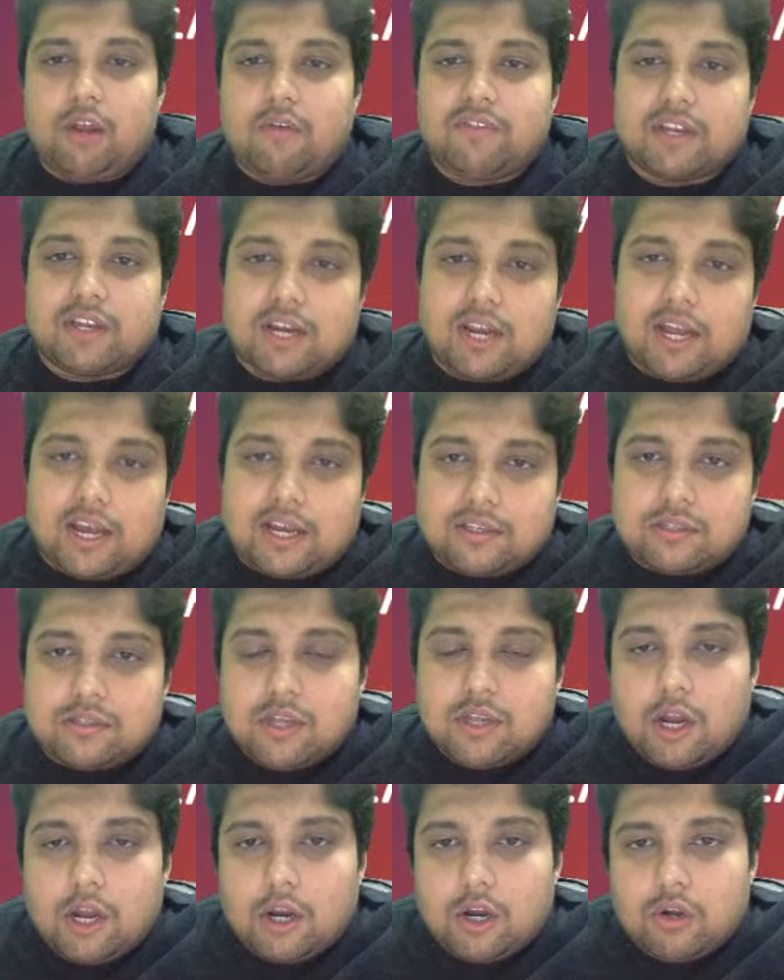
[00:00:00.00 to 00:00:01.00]
of the class,
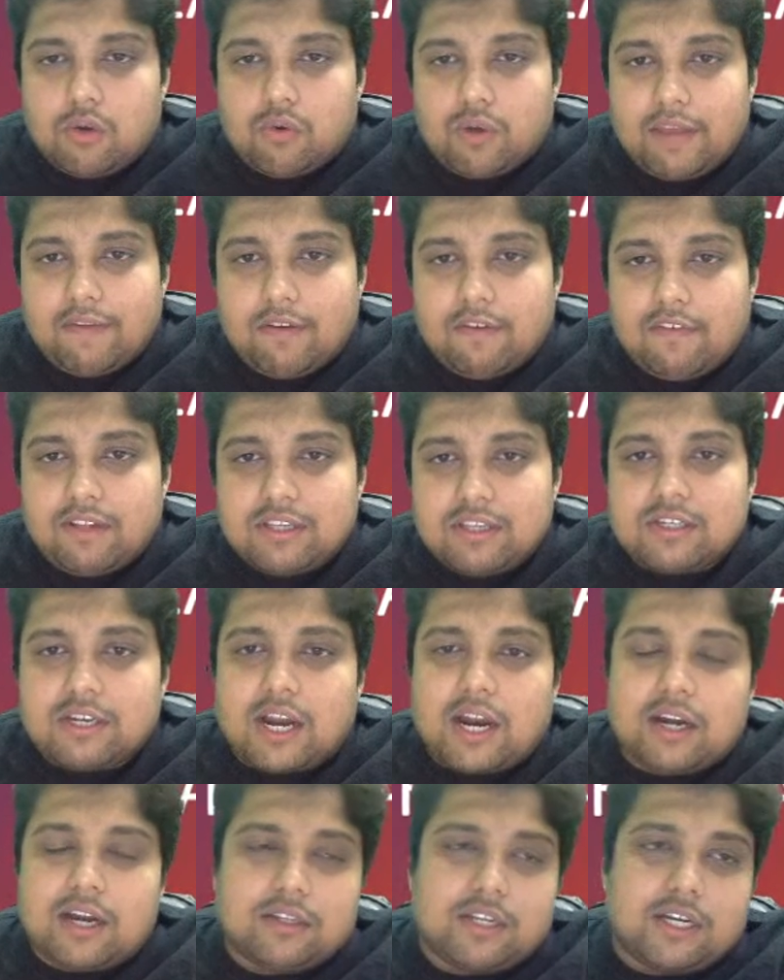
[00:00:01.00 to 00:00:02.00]
today we will
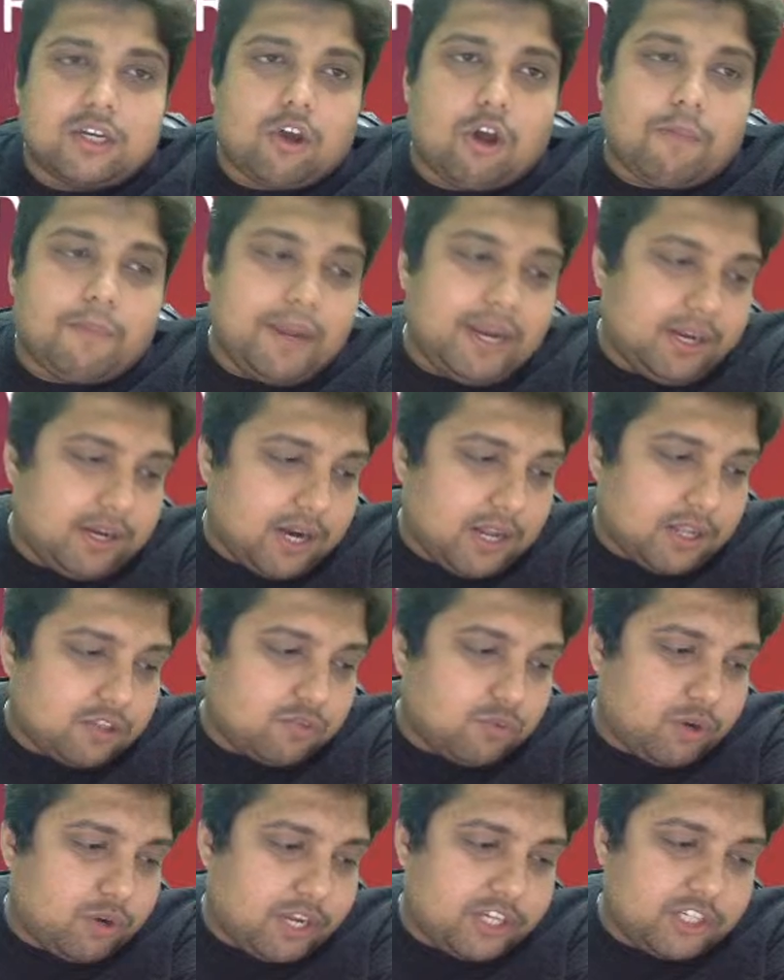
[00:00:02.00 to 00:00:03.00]
start the topic
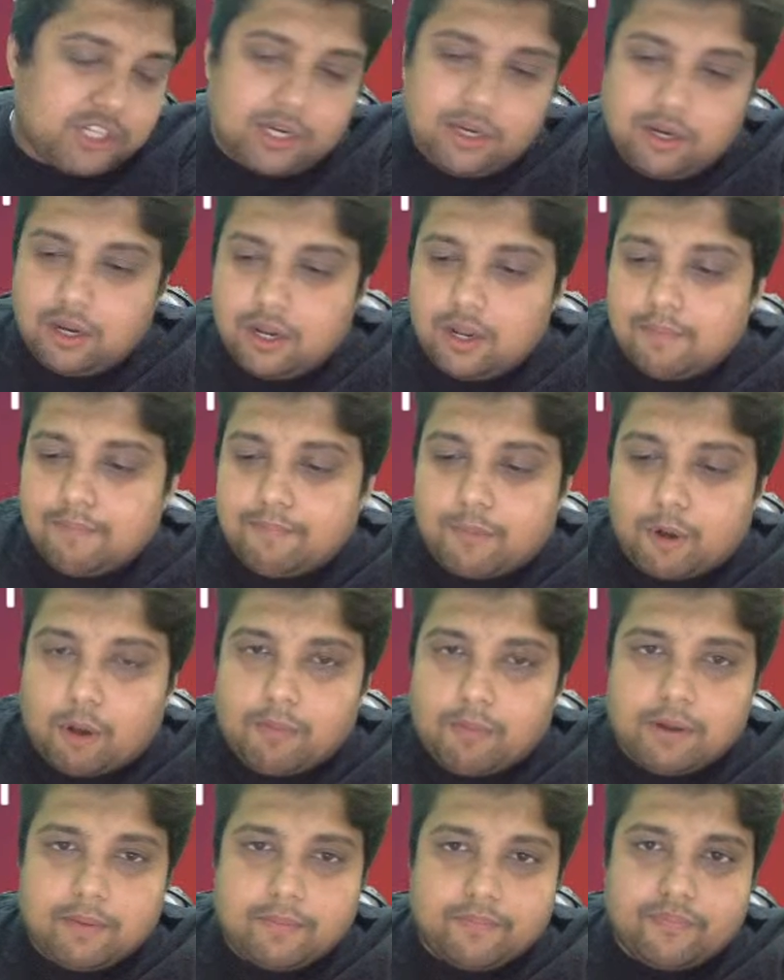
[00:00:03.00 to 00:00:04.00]
transportation
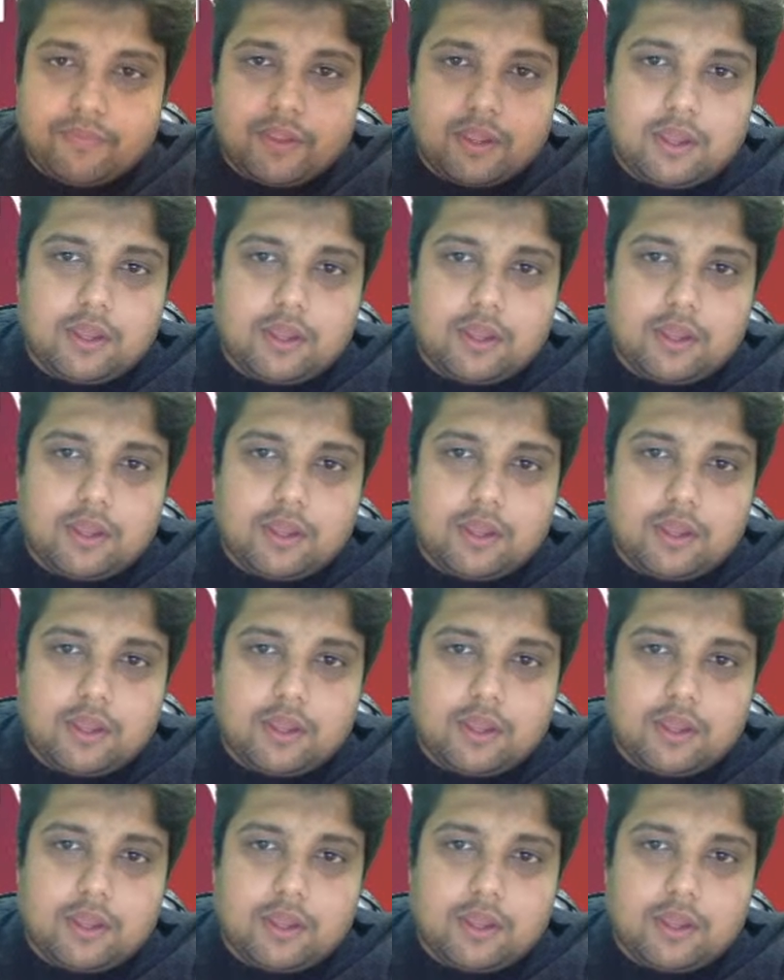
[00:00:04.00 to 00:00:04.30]
problem.